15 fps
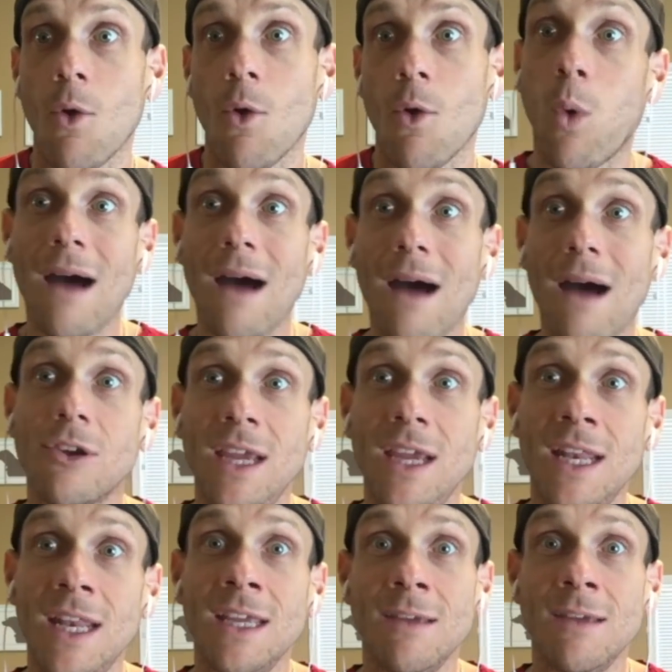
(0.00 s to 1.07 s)
While you're
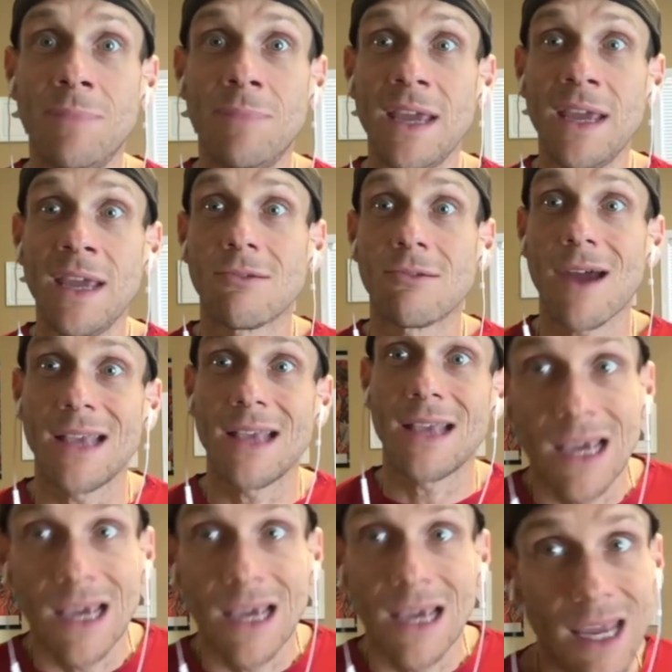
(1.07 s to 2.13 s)
eating your beans and
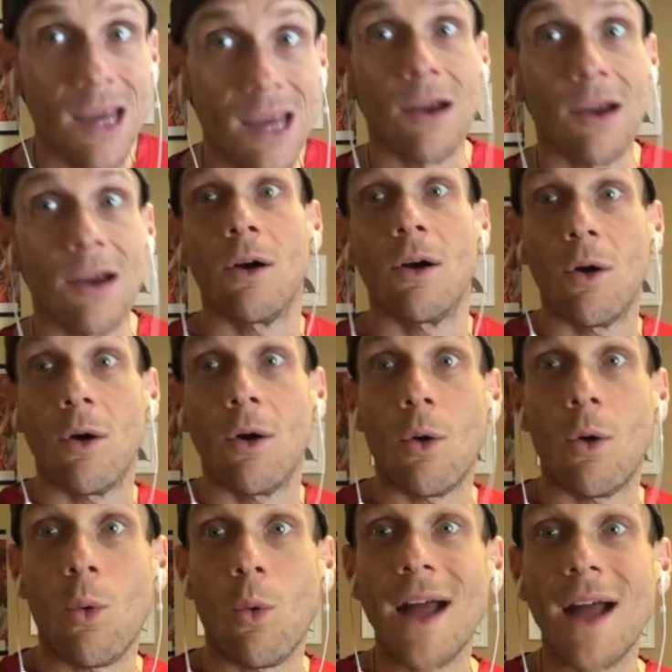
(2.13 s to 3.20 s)
rice, here,
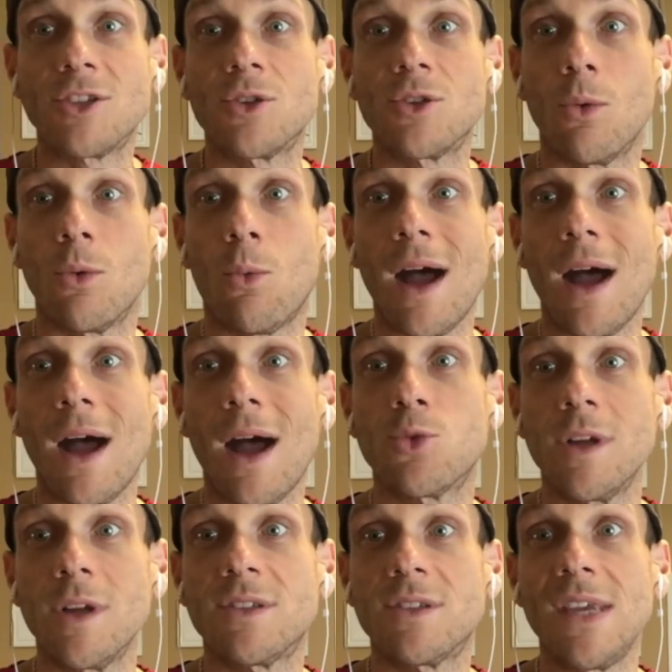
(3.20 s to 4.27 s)
watch
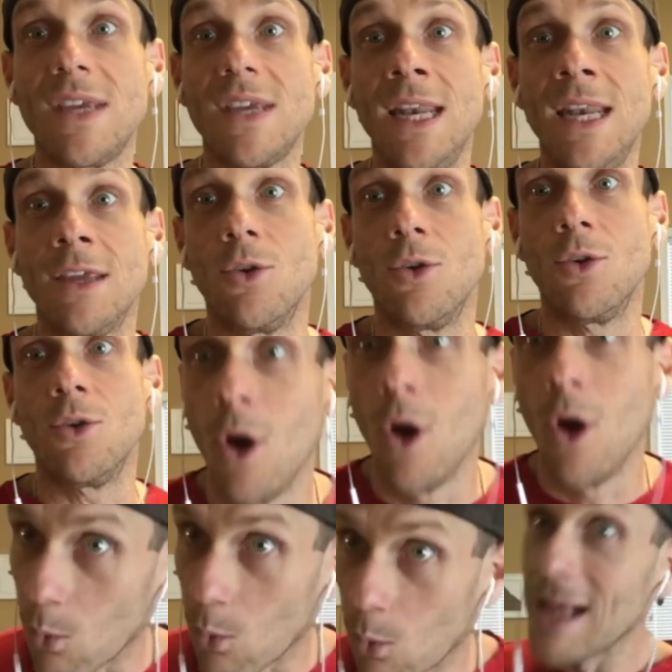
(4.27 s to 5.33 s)
what's eating you.
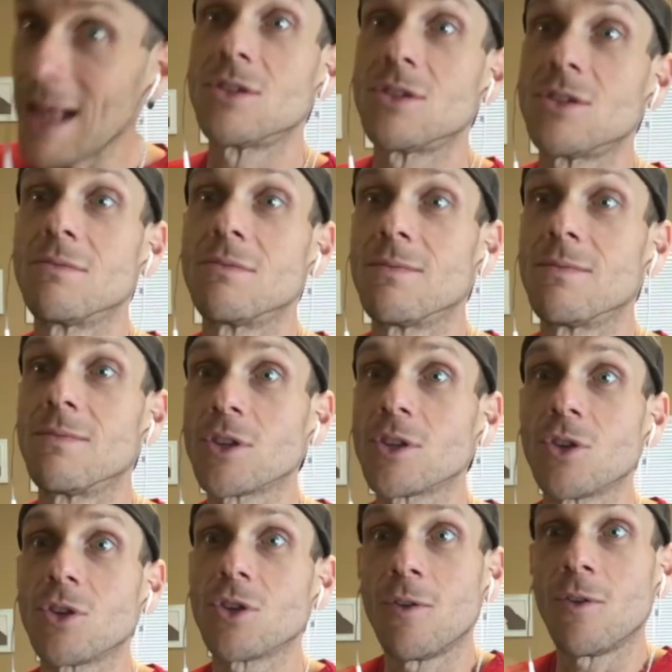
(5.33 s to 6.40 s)
Watch
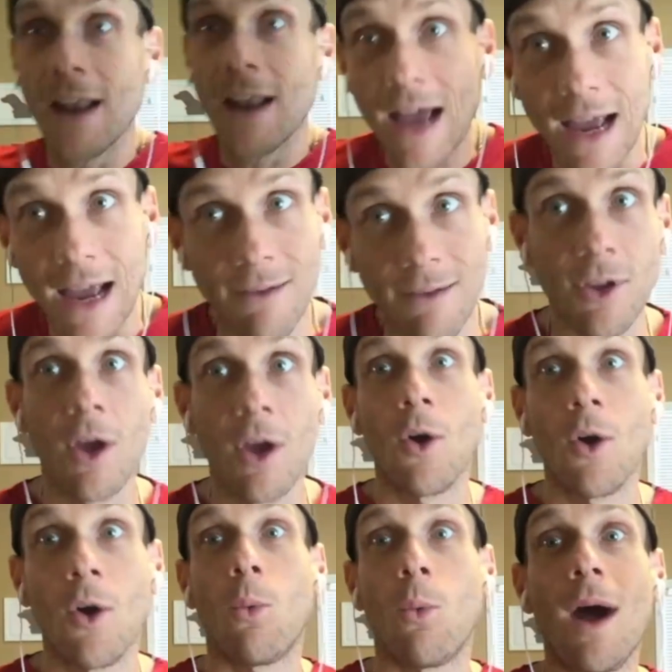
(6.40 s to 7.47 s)
Forks Over Knives.
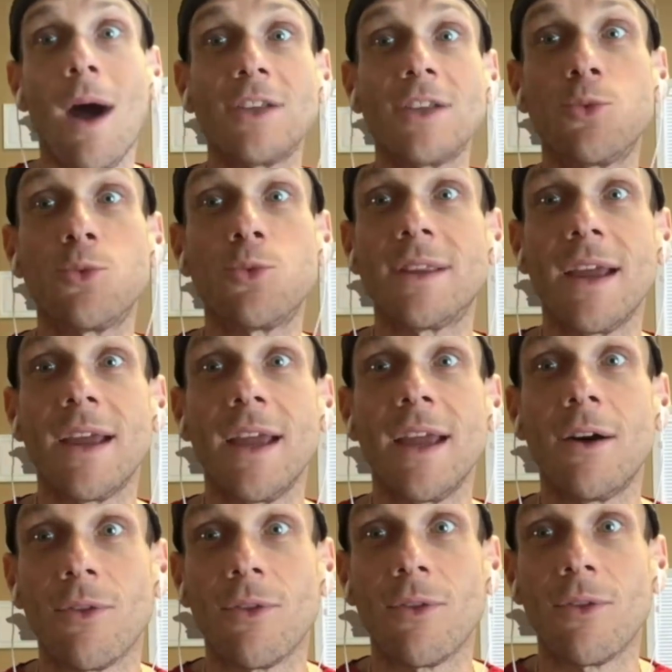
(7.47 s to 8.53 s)
Watch What the
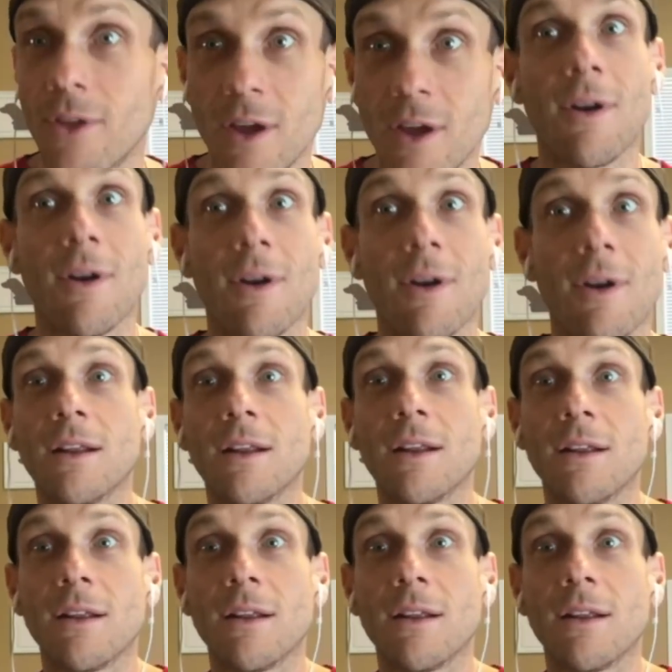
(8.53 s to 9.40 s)
Health, right?